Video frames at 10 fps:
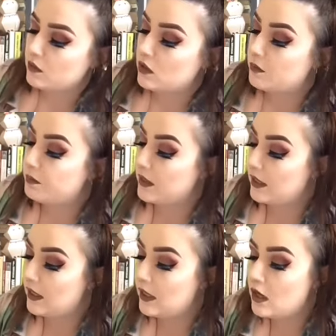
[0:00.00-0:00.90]
to
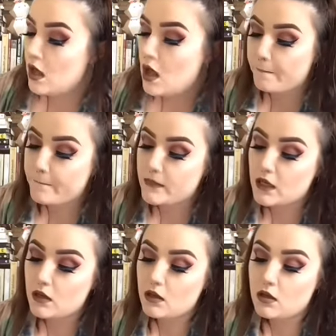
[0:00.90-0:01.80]
be
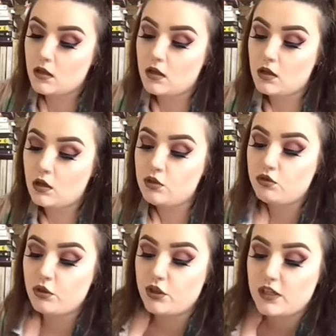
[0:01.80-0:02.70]

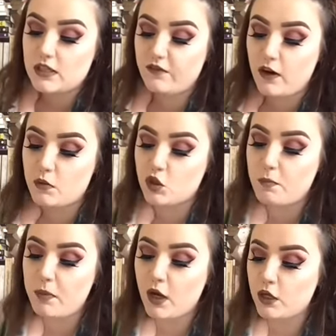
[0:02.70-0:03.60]
constructed as very much a
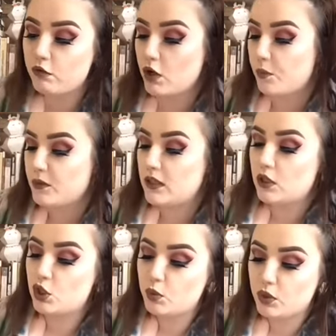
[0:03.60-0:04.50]
binary
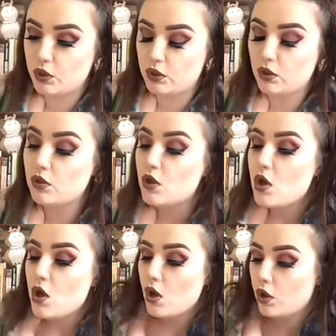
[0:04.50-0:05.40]
opposite to Utterson.
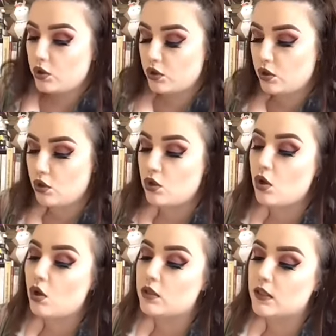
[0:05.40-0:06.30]
Utterson
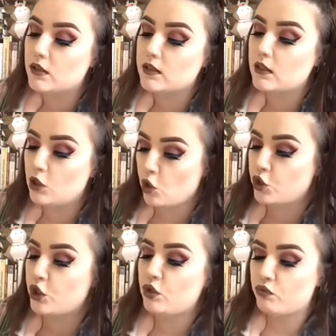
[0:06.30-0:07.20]
deals in
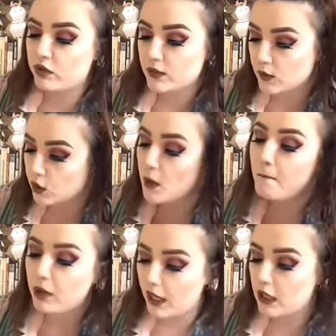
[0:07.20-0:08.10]
logic, reason,
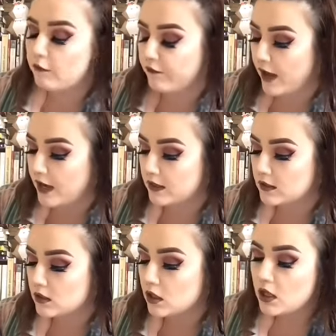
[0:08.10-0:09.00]
plain
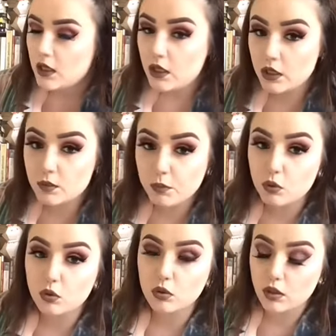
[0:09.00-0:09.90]
facts. Here's
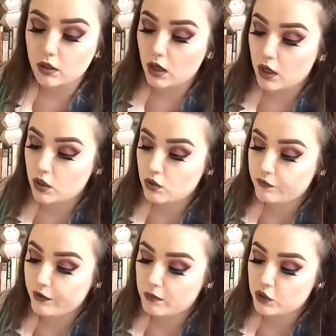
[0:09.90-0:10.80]
Poole, a guy who's
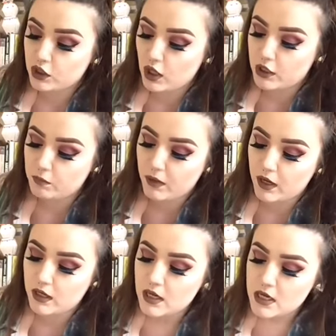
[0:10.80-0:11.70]
very much guided
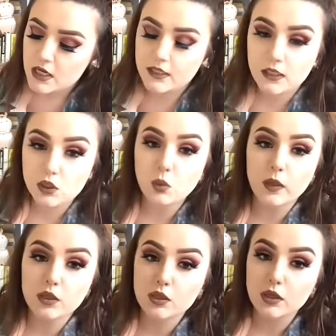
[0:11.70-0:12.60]
by his
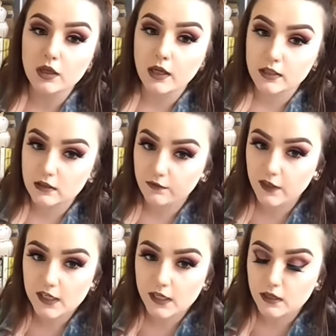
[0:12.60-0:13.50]
intuition and his
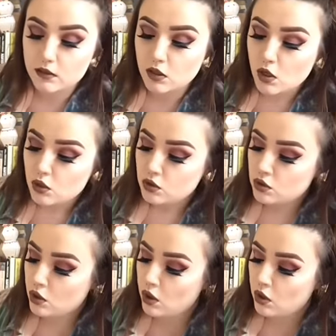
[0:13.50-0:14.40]
feelings.
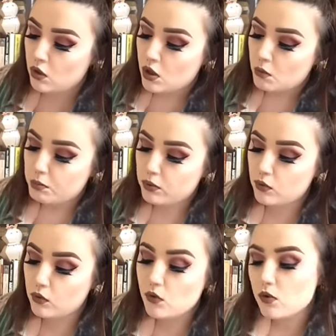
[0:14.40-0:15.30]
So
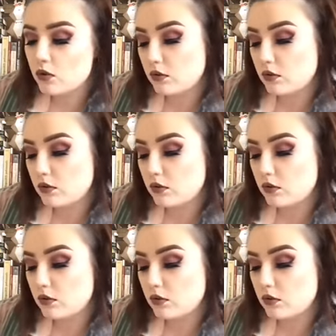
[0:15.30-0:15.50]
Poole